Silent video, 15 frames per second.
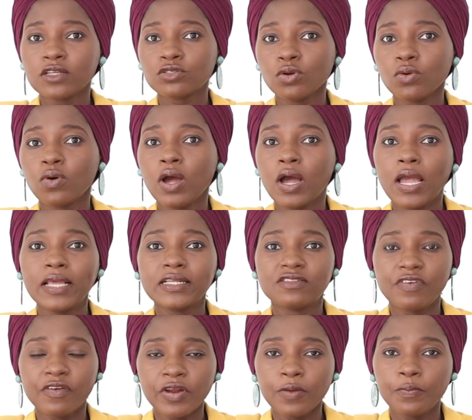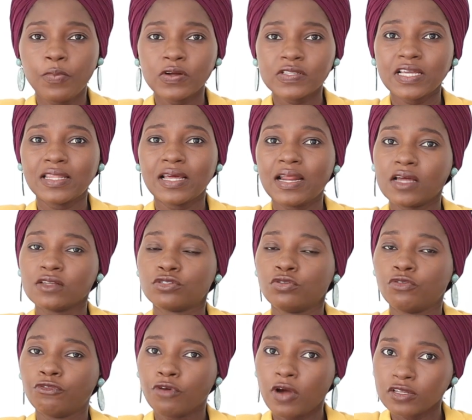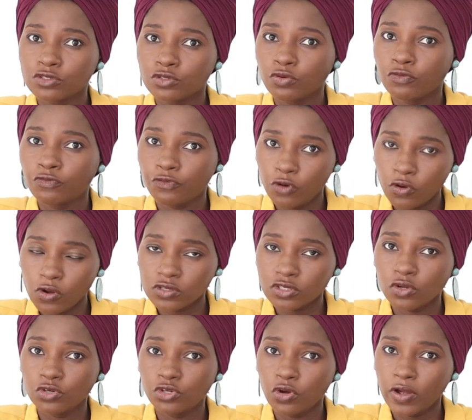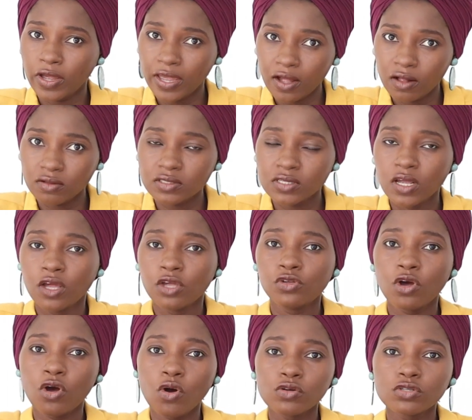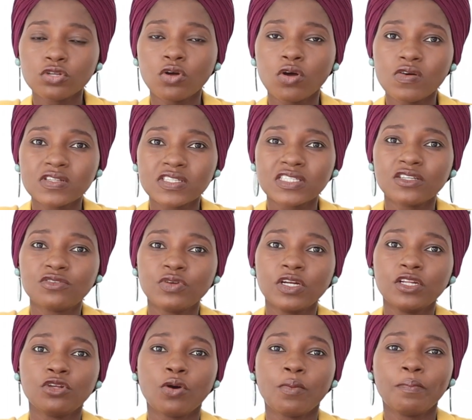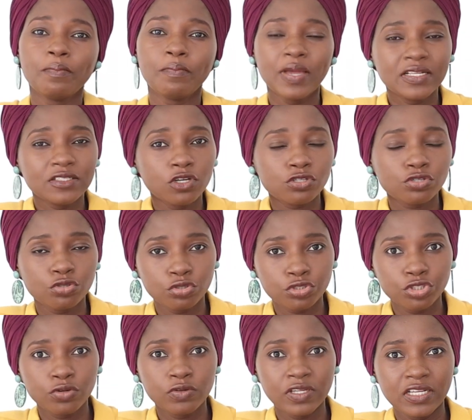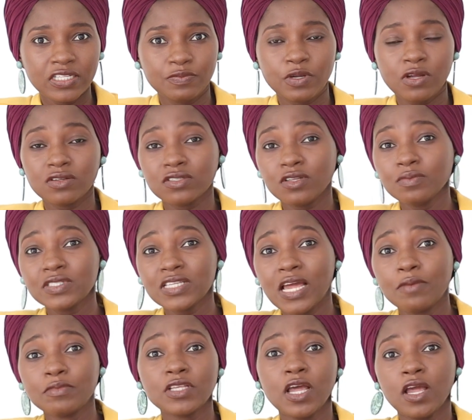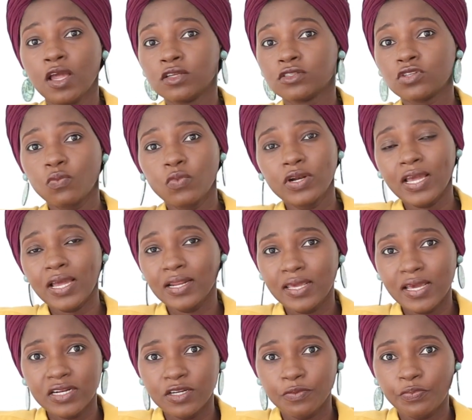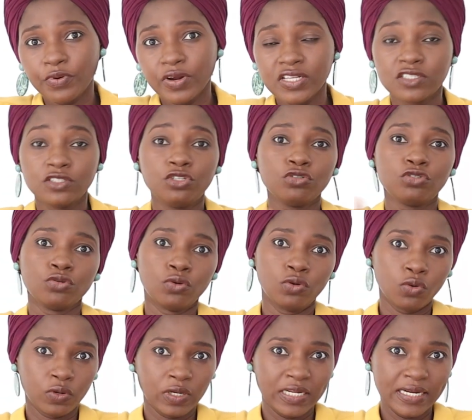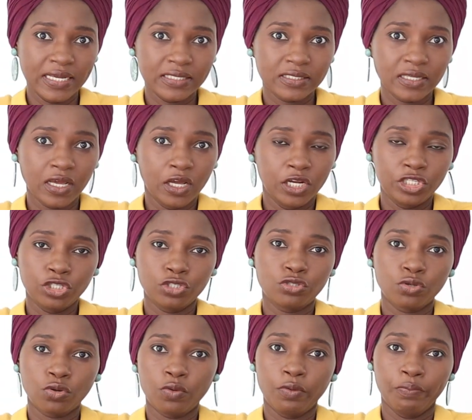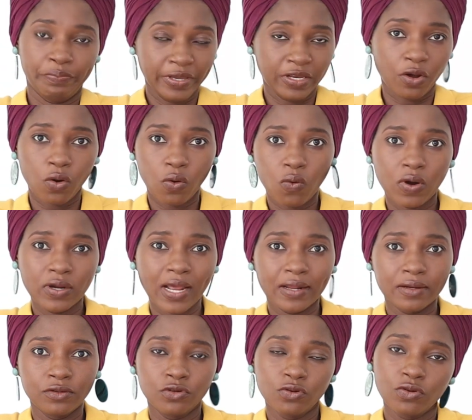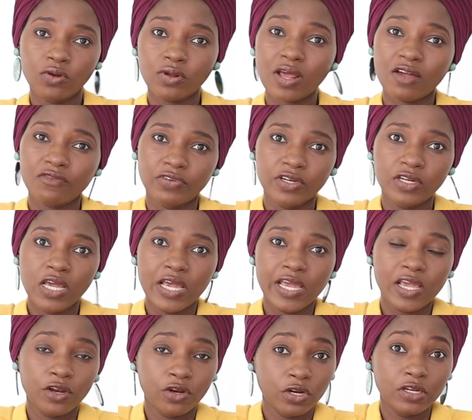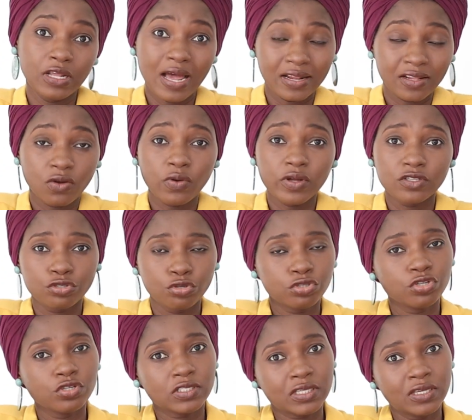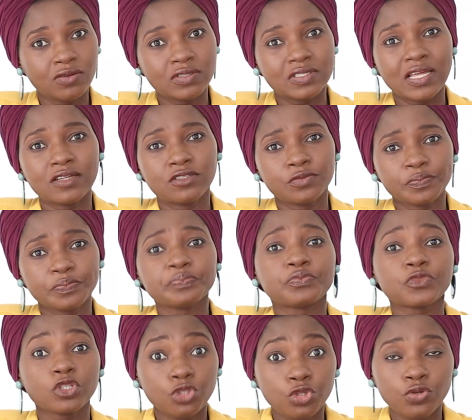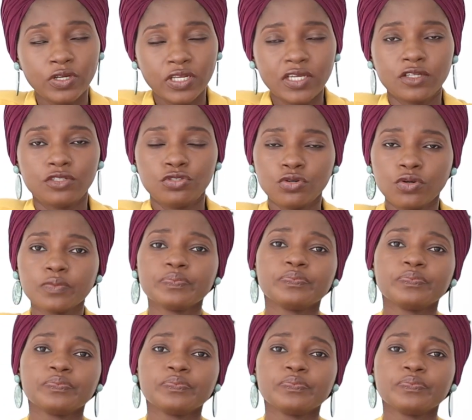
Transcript: So it's very important that as you focus on your health, you're also considering your social needs, because sometimes someone can get depressed due to loneliness, due to being awkward and, not having the adequate social skills that you need,